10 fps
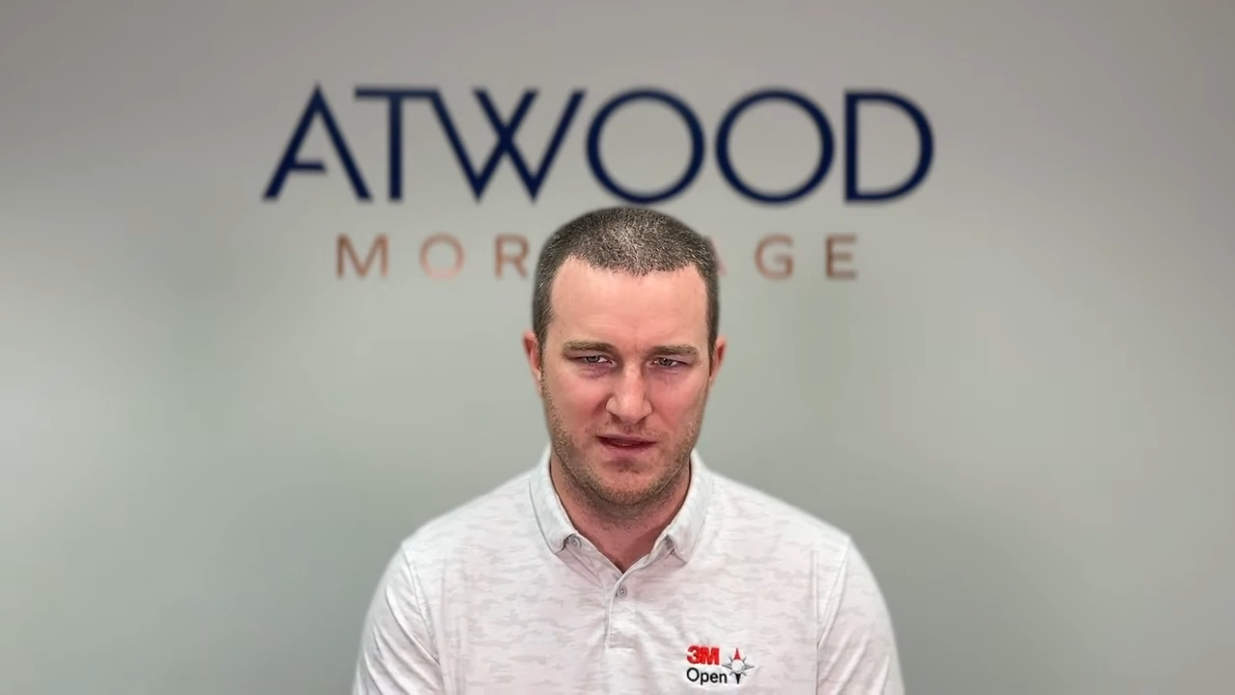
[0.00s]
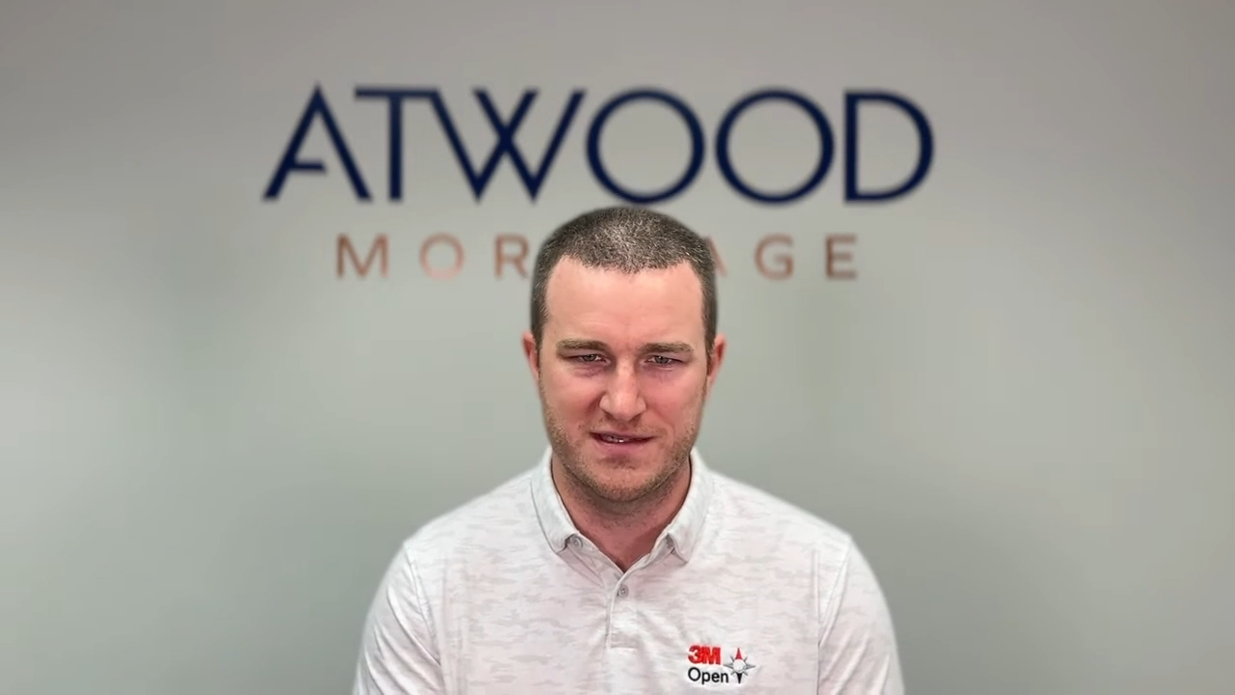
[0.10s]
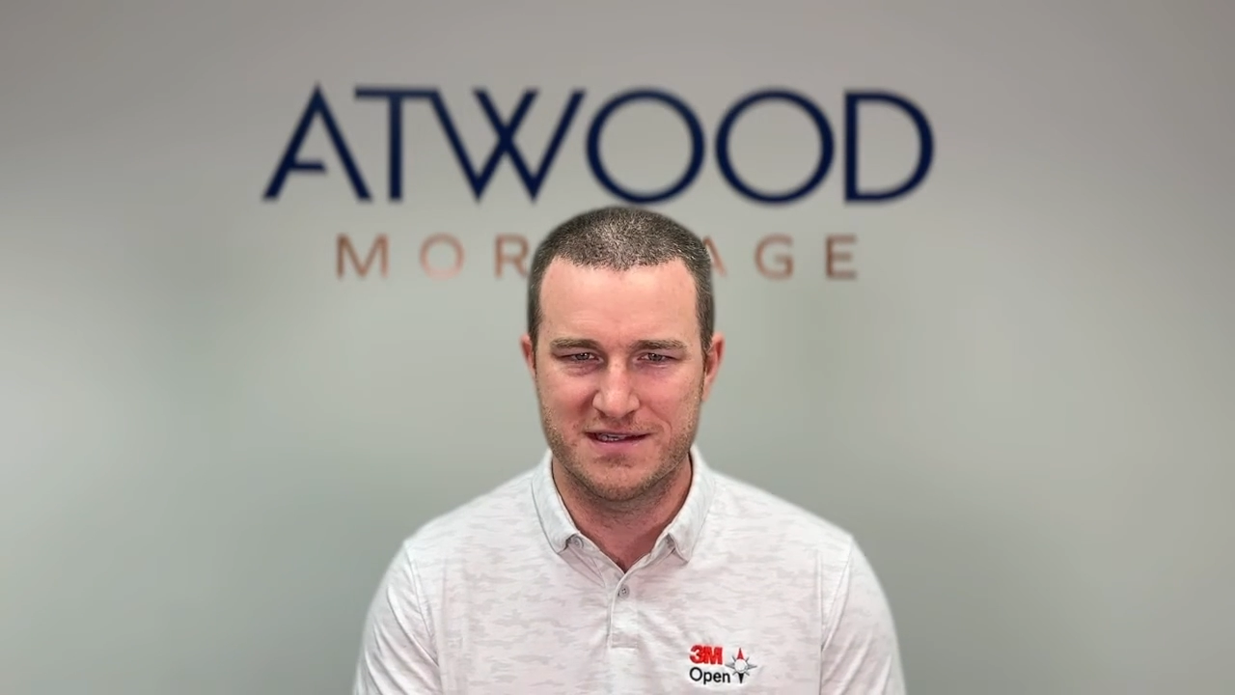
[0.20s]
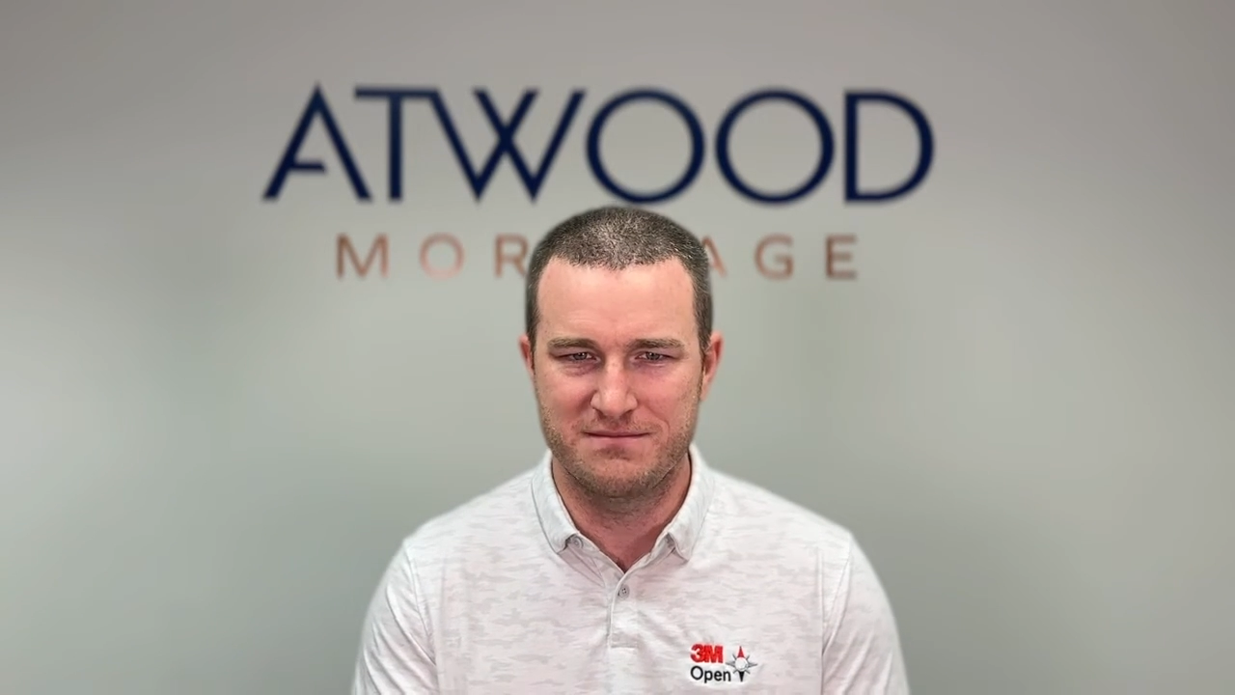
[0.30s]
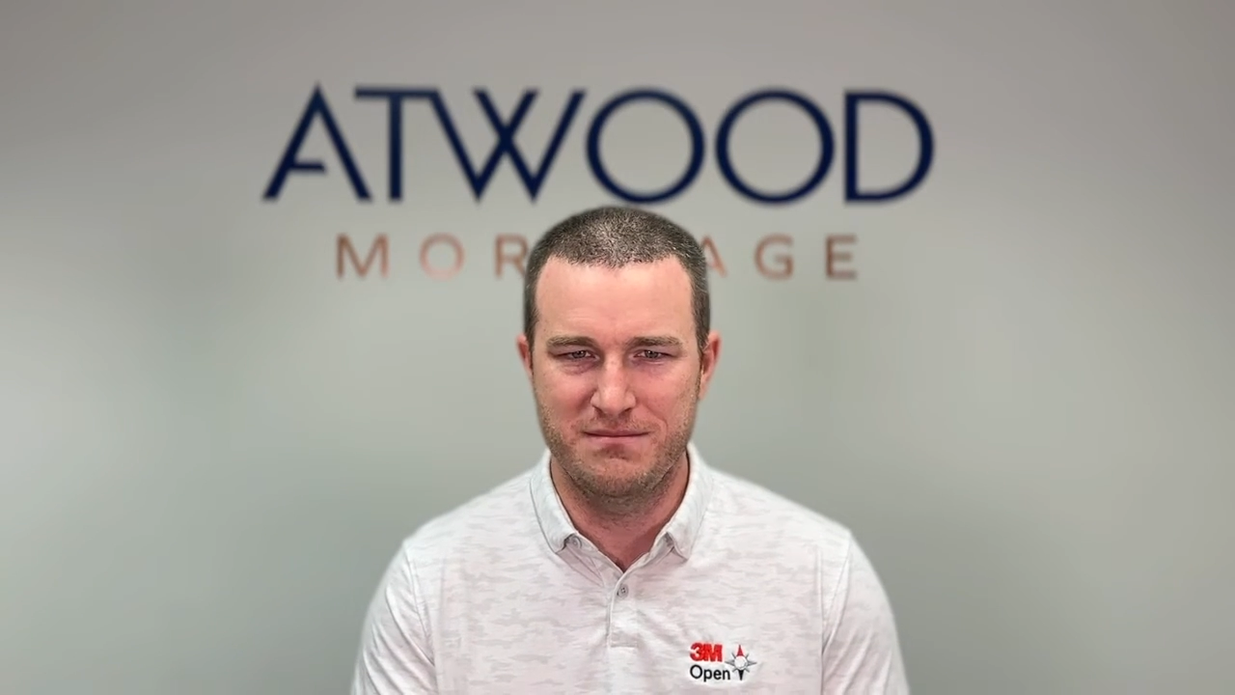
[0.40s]
that
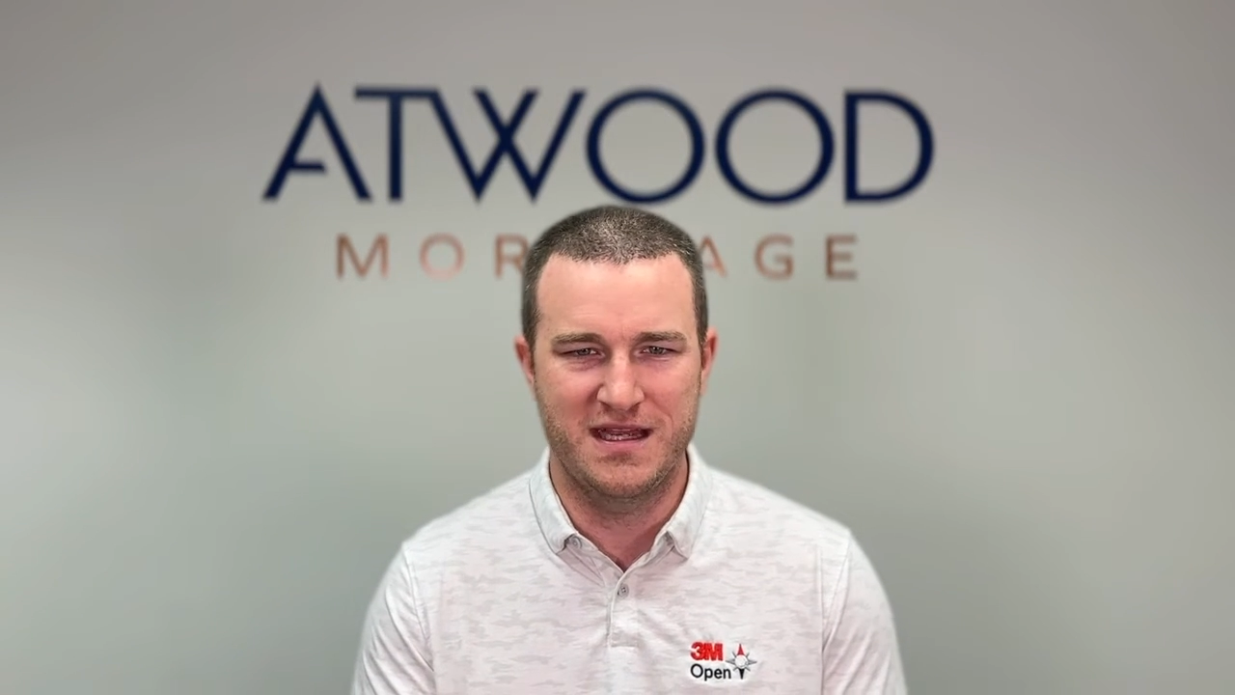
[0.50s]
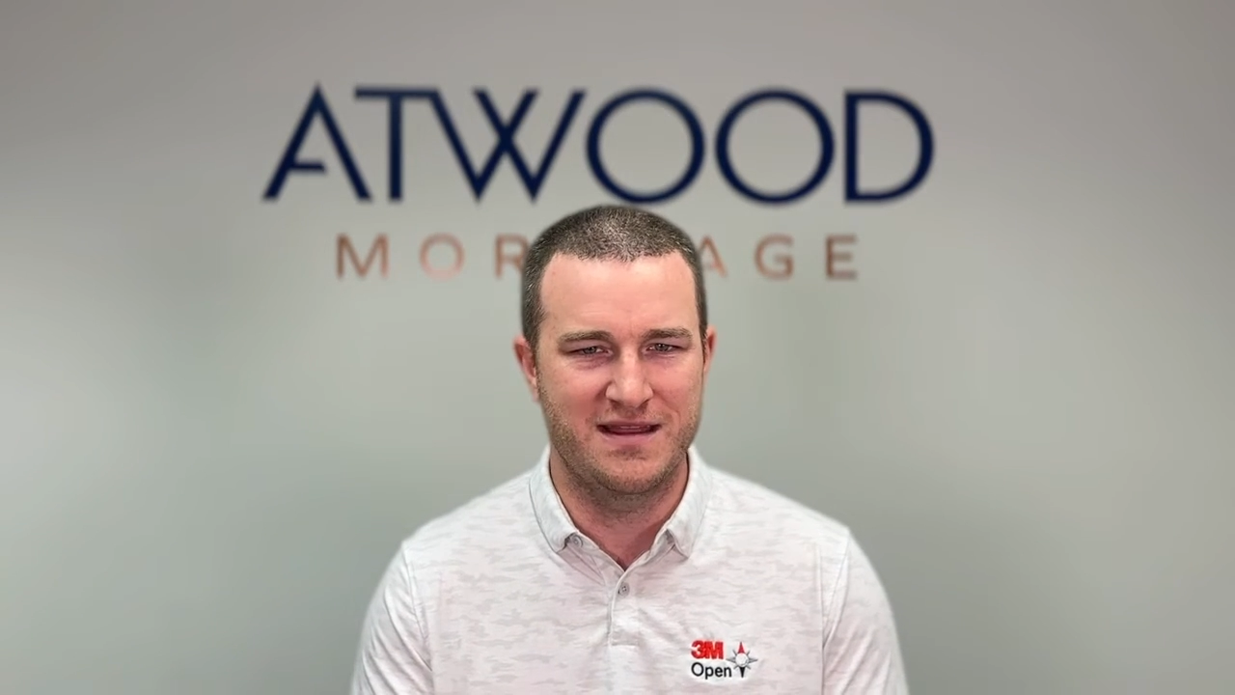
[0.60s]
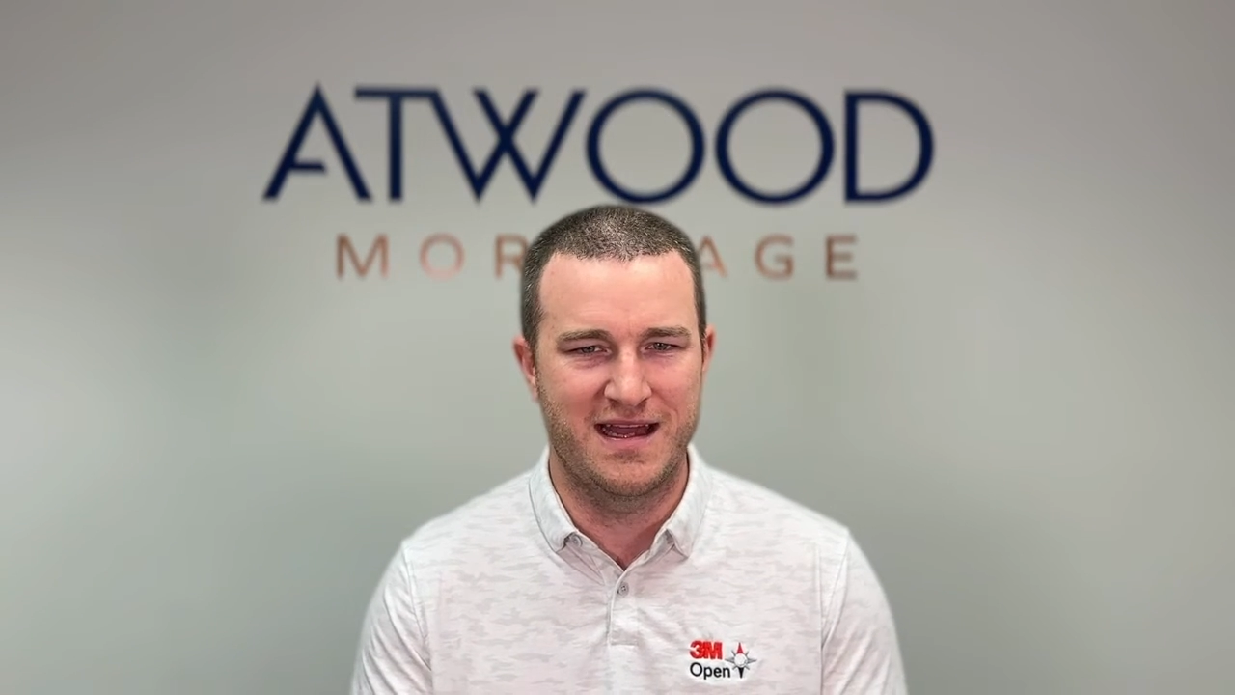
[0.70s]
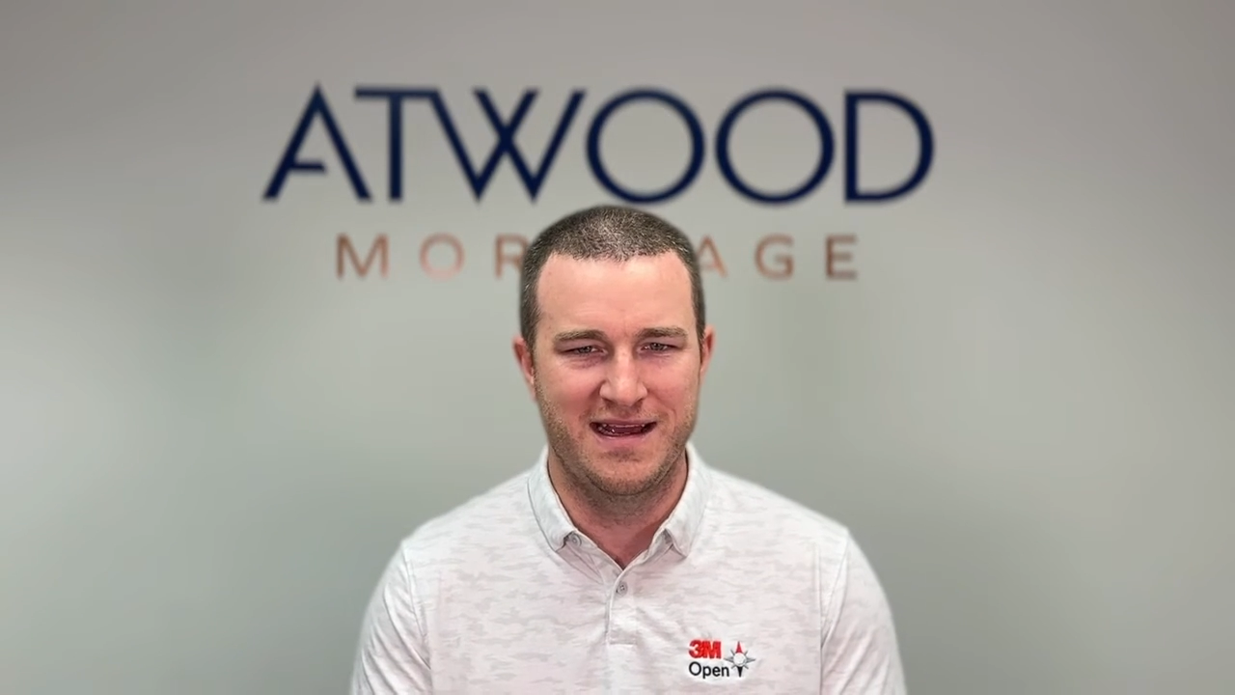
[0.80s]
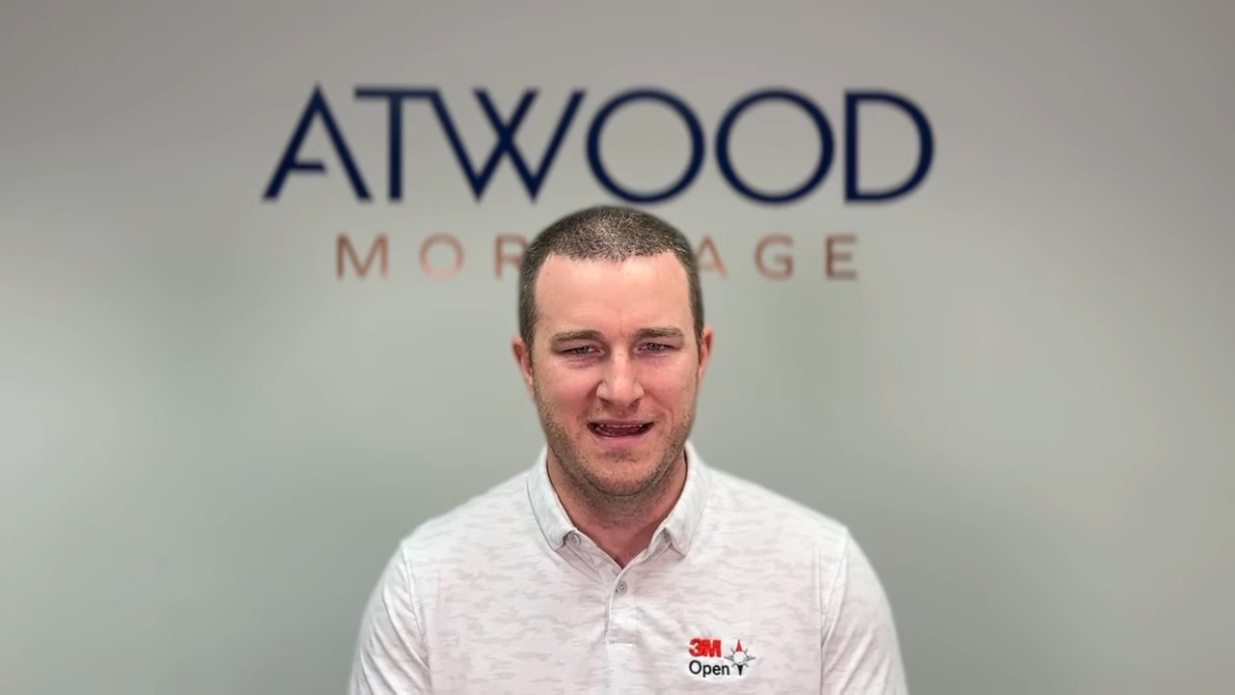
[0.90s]
doesn't mean
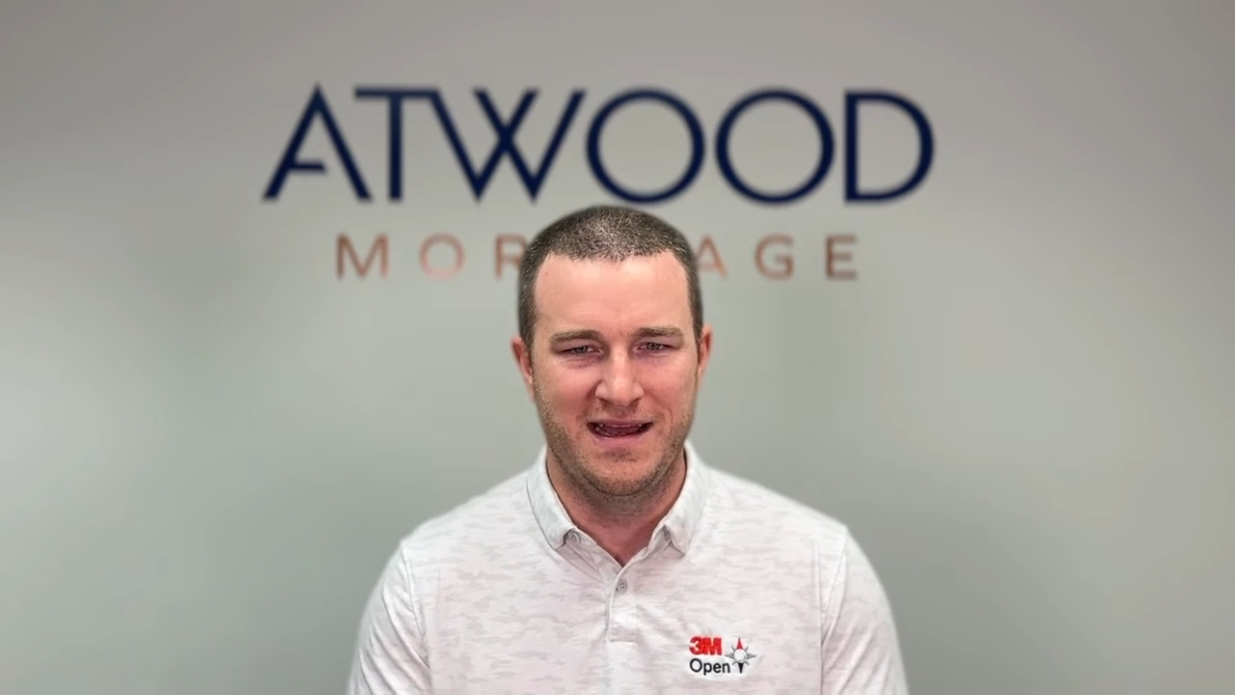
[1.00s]
that